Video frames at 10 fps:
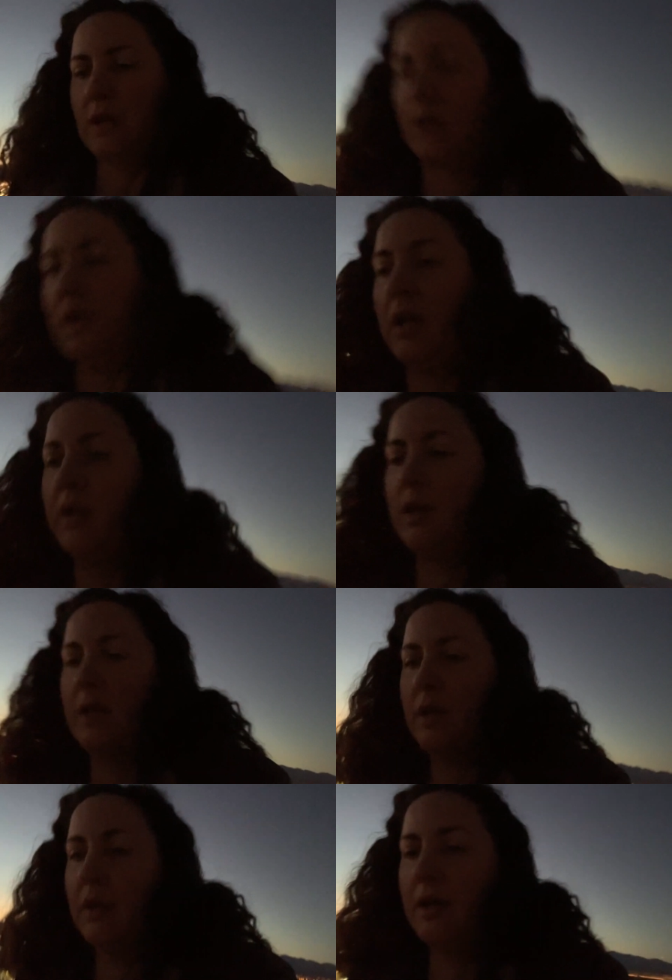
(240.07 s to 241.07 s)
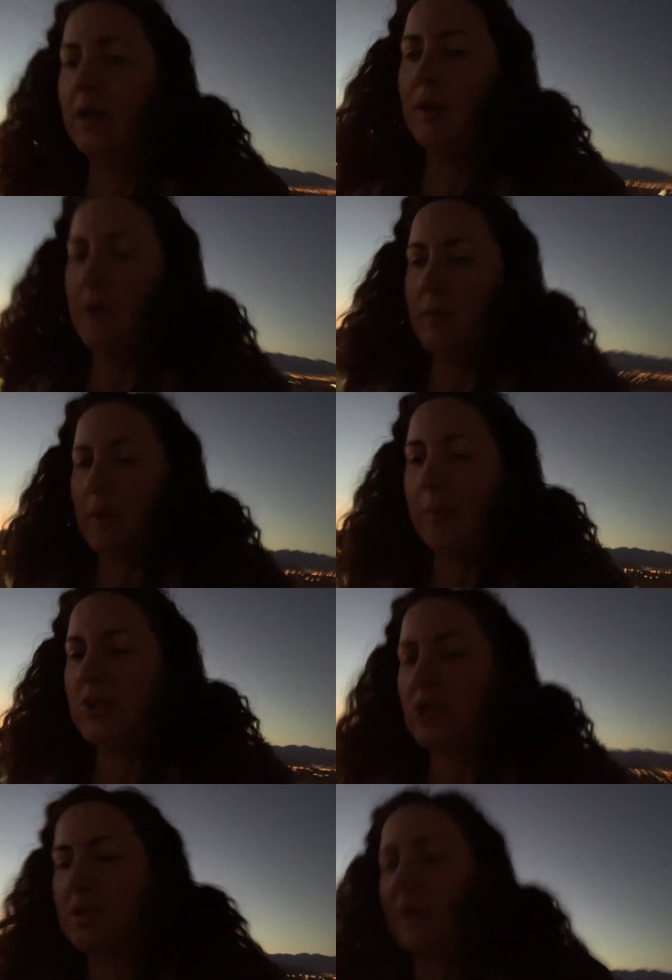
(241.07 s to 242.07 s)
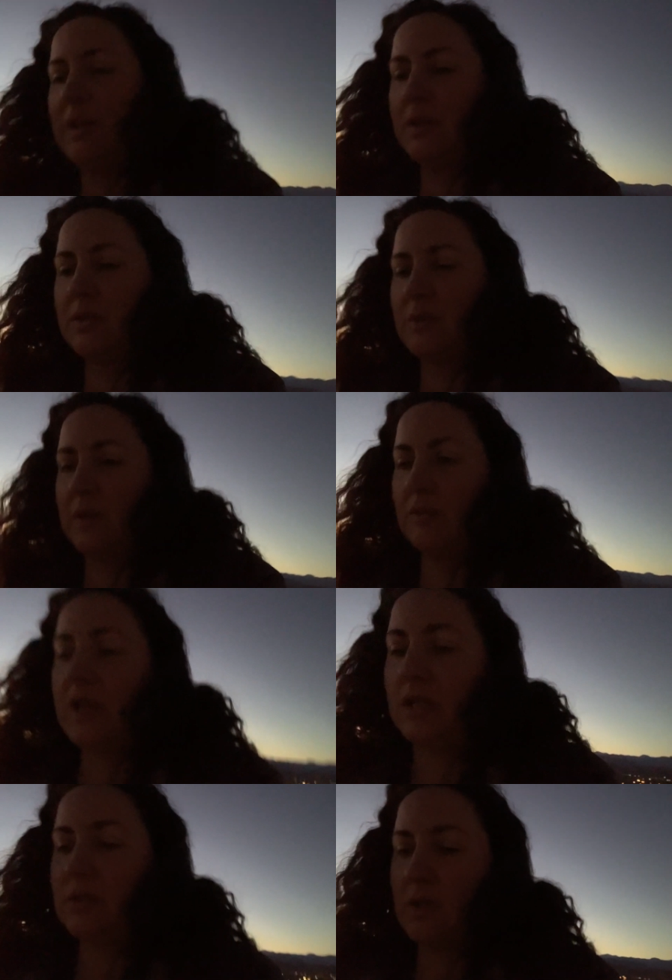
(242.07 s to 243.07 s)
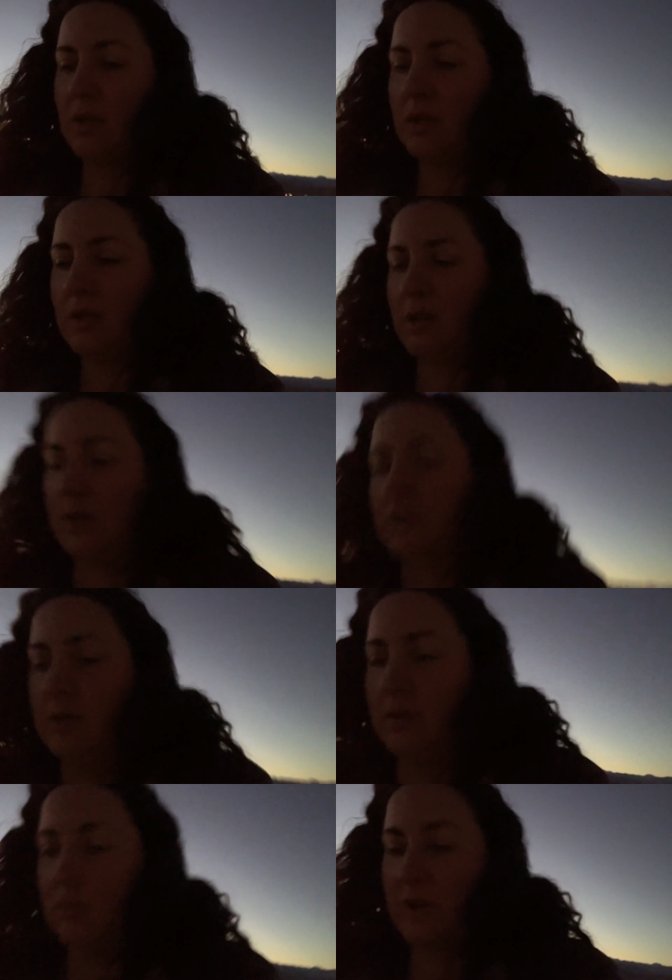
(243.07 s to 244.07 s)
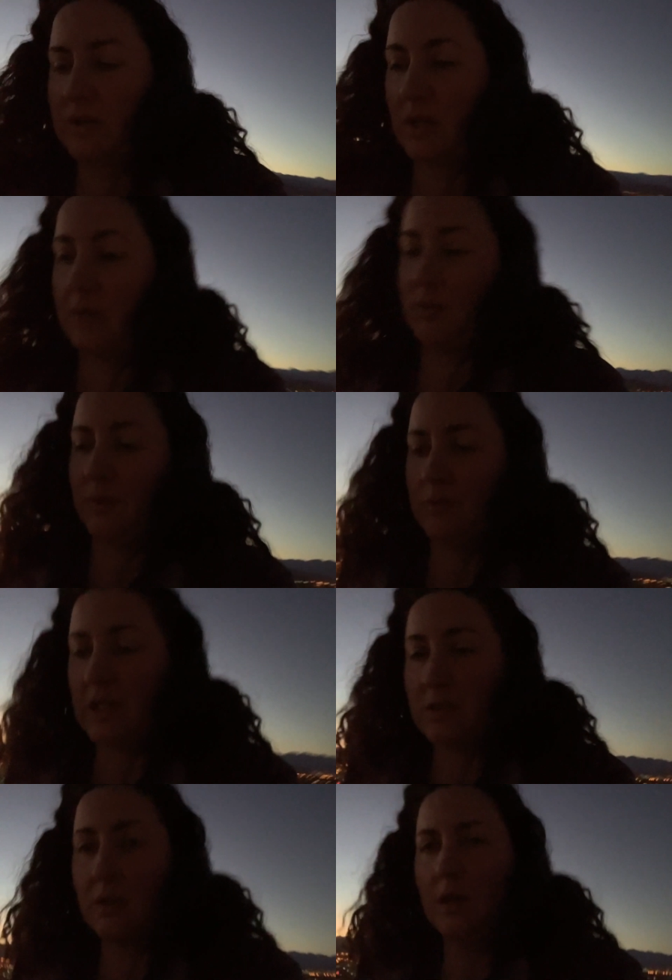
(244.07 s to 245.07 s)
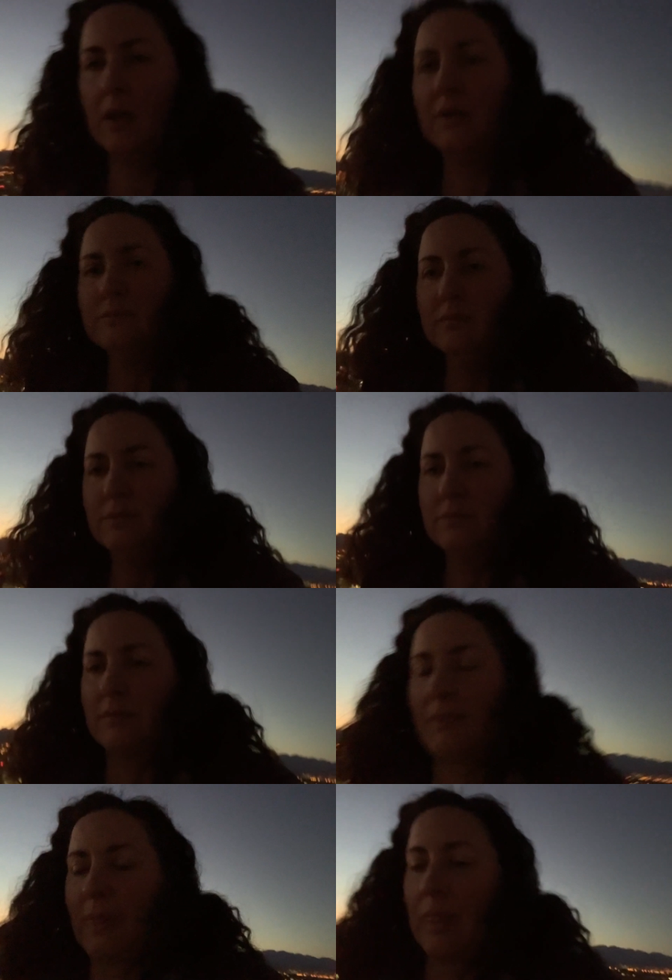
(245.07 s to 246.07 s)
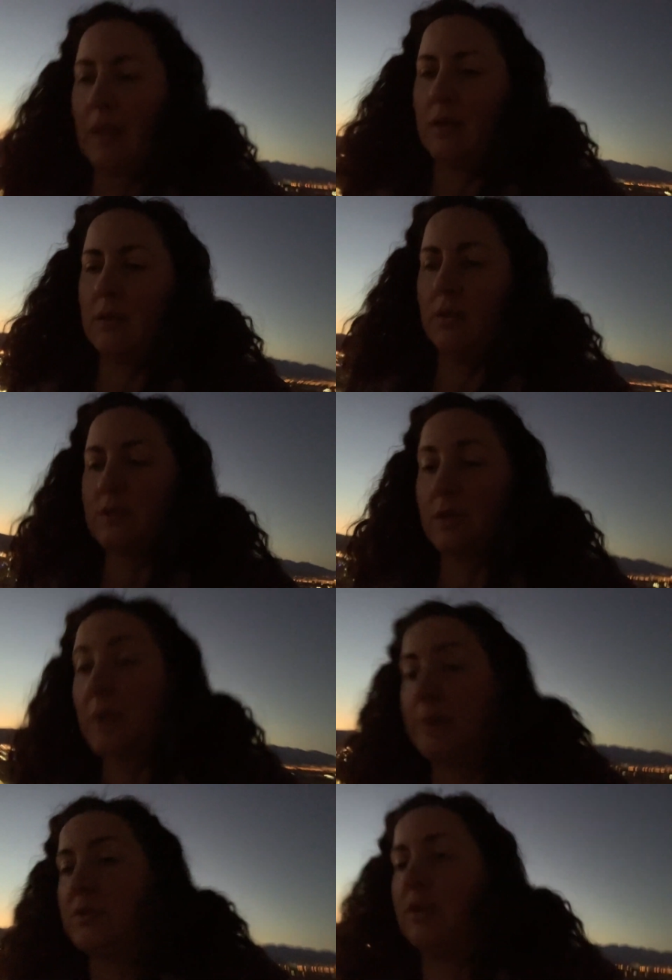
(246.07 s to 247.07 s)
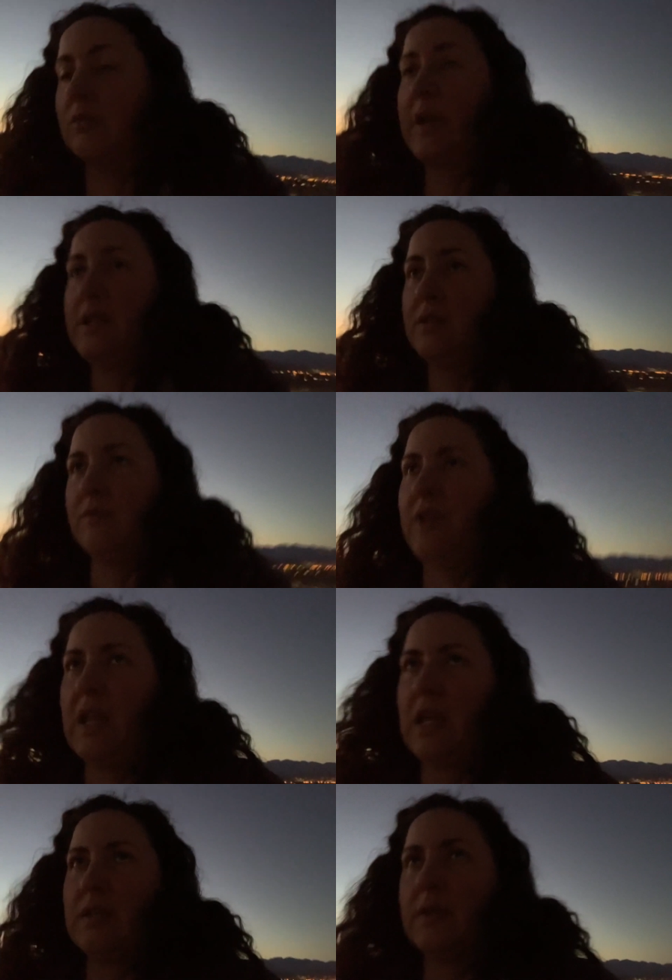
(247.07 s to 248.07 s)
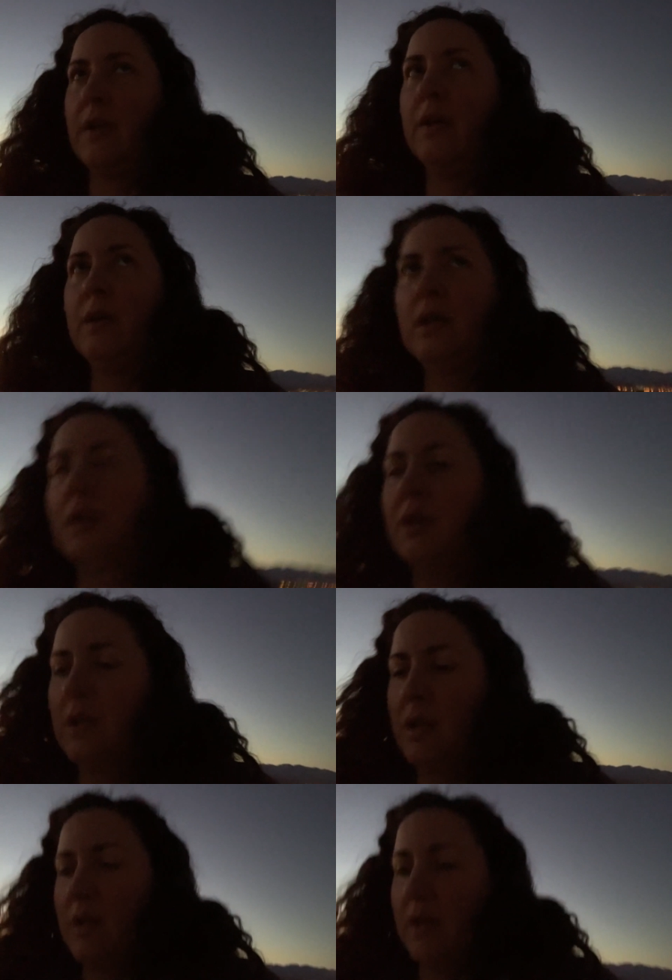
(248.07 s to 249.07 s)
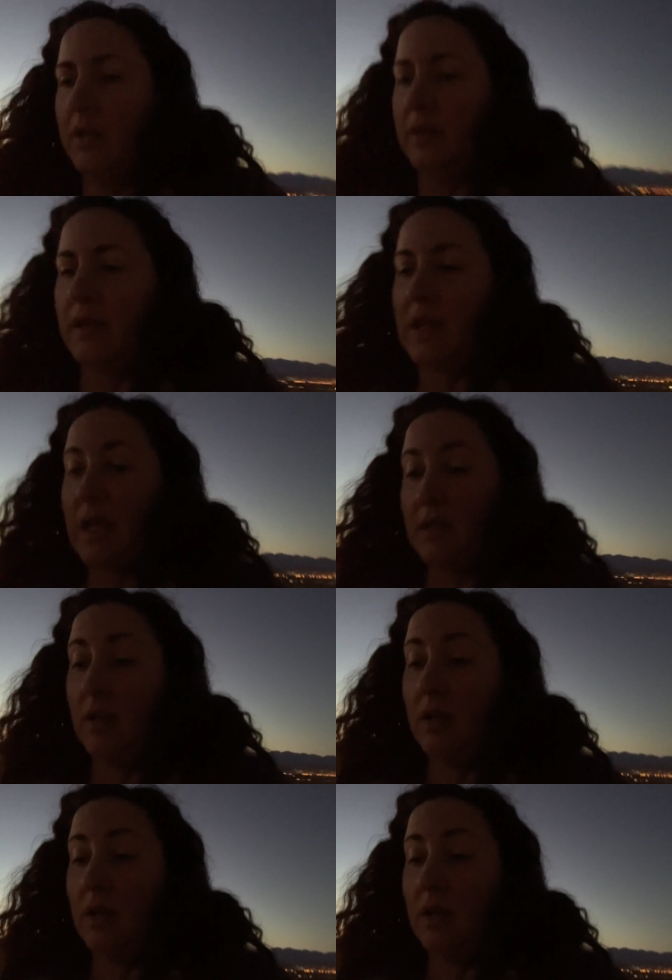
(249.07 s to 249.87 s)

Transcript: it? Maybe it's just wetlands when it rains, you know, and the rare times when it rains. You know, sometimes when it rains in Vegas, they get